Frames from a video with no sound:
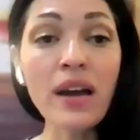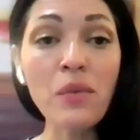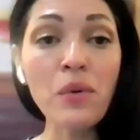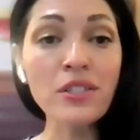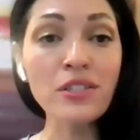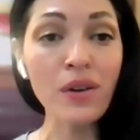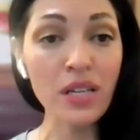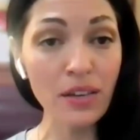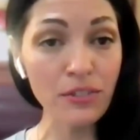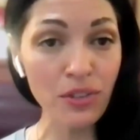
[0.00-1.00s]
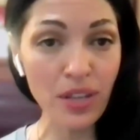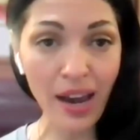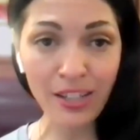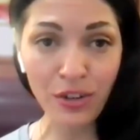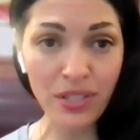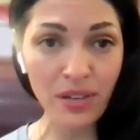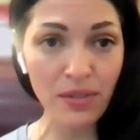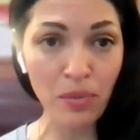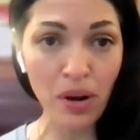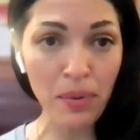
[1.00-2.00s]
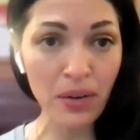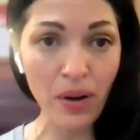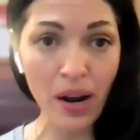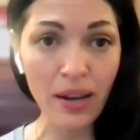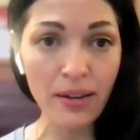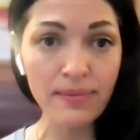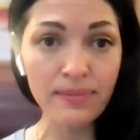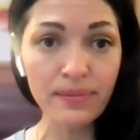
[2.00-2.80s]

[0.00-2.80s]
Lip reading: REI Works already gives you the address of the property, right?